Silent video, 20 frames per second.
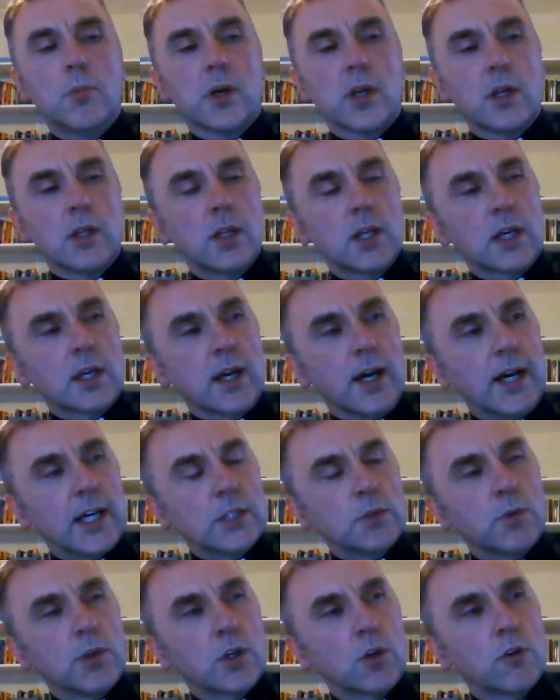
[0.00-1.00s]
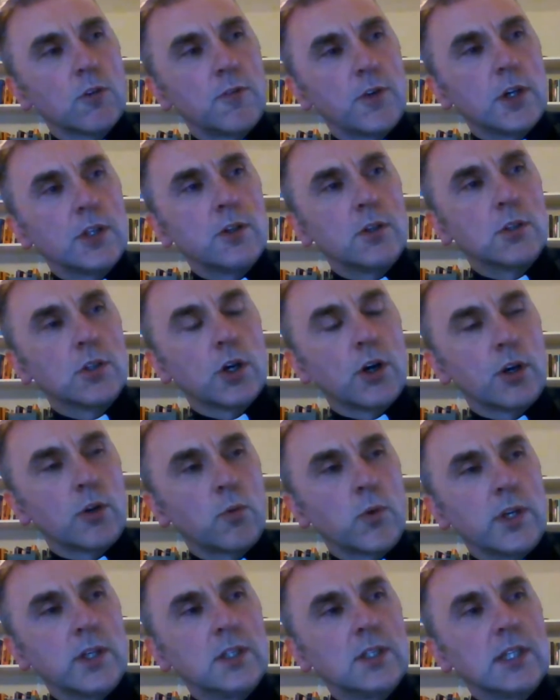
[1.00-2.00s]
But I think as we go further
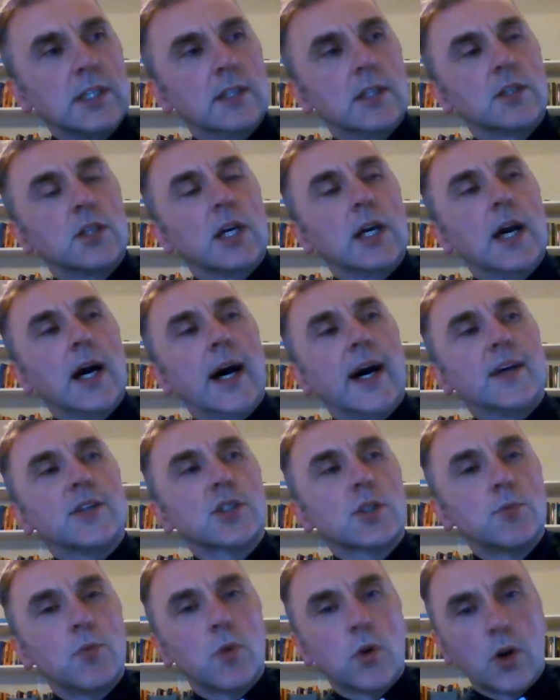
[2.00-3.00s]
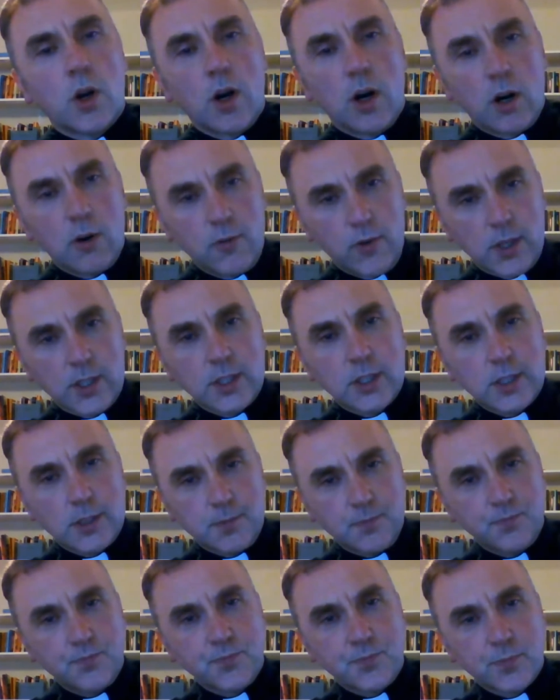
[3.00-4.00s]
down, we see that they ask more of us.
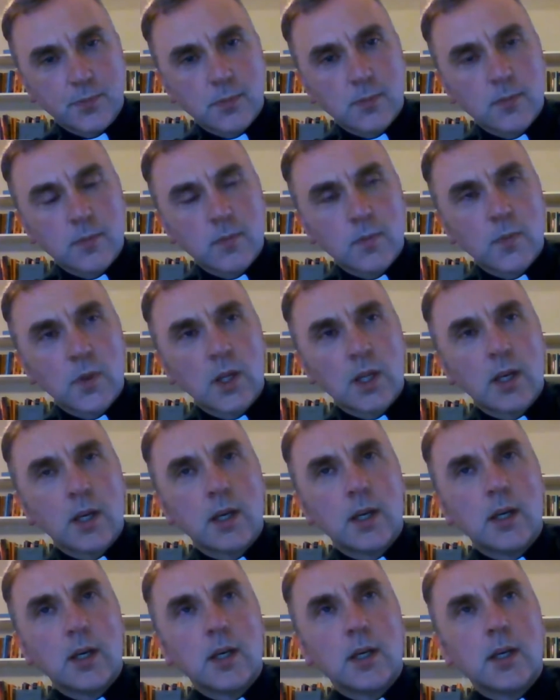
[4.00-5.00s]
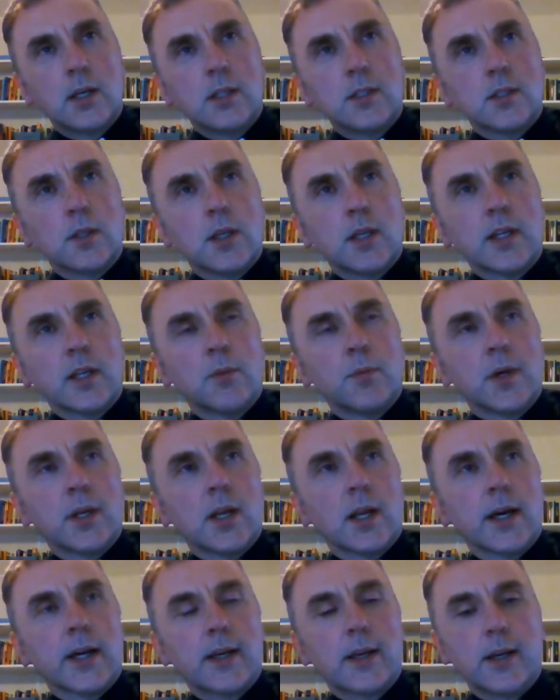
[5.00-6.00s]
It's a little
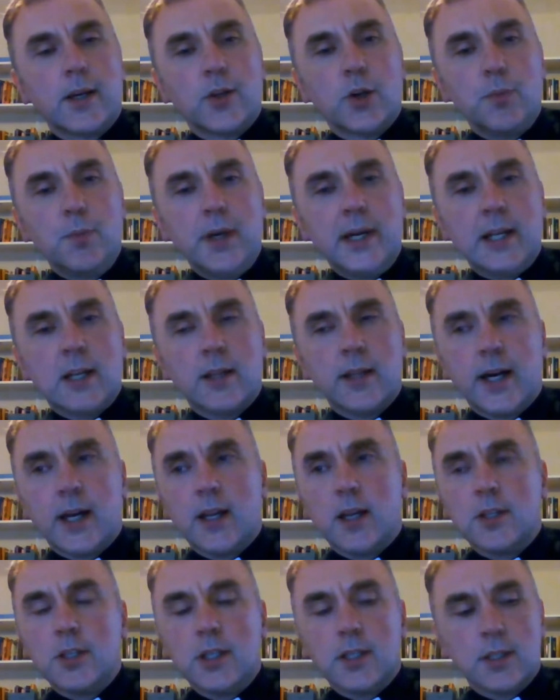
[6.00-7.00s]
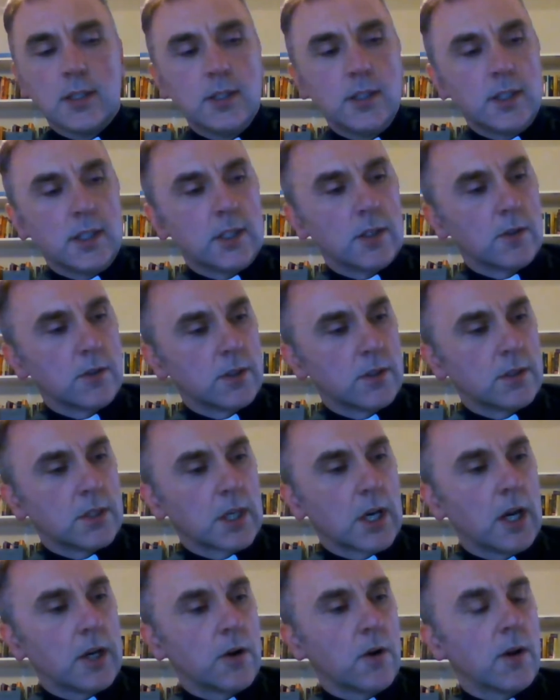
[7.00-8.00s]
bit like, you know, peeling that onion. You know, there's
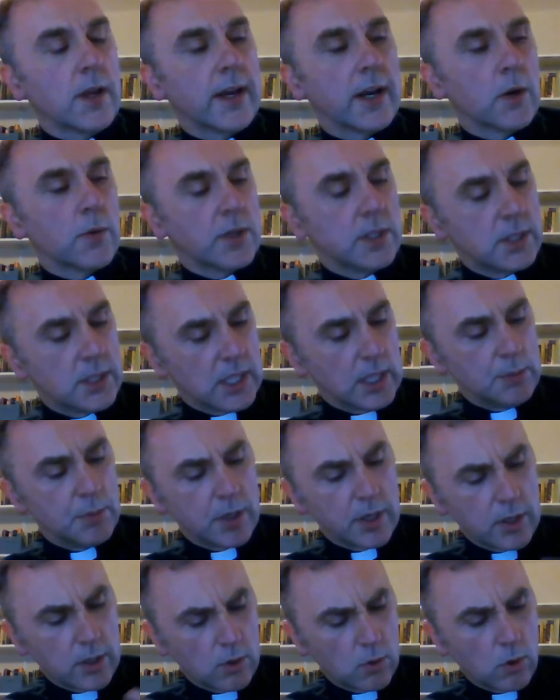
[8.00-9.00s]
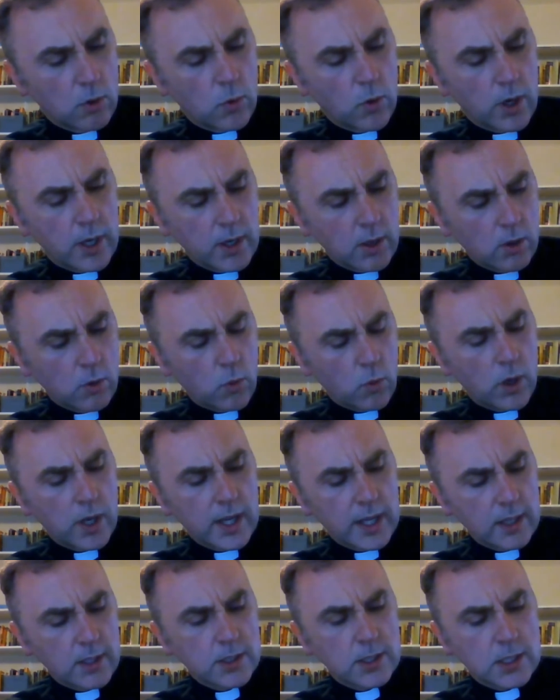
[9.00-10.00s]
the outer layer we see, but, you know,
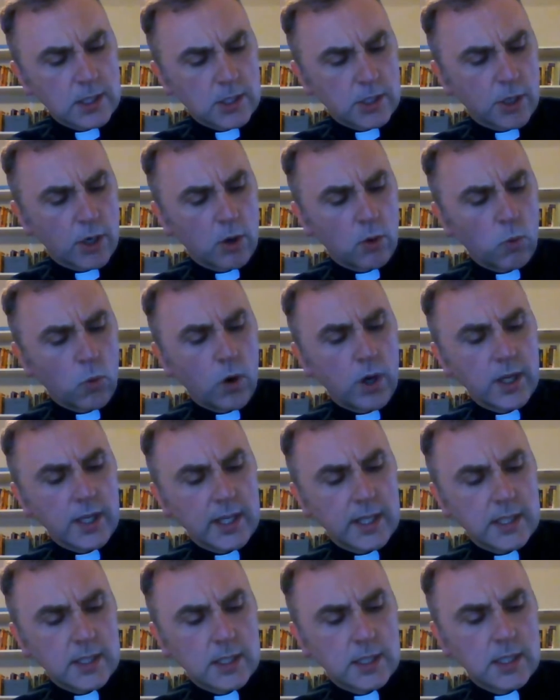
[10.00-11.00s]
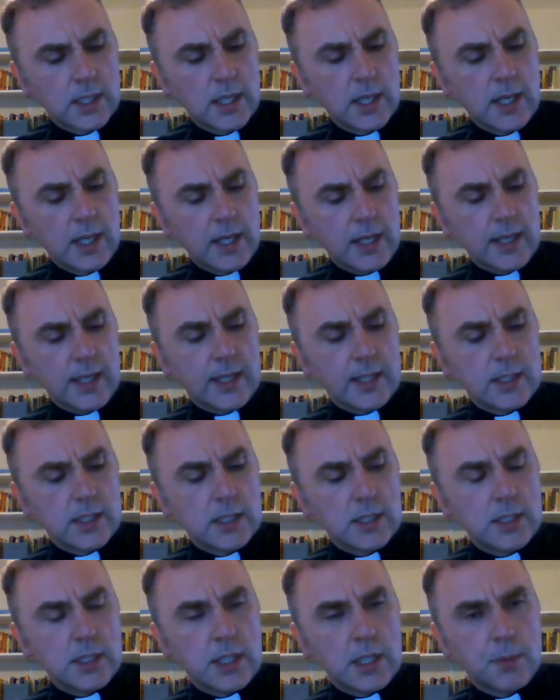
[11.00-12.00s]
what else is there? What
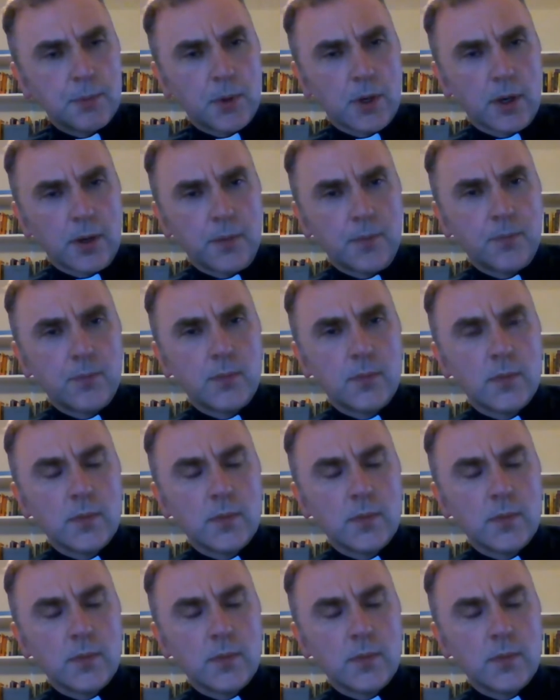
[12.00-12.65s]
is deeper?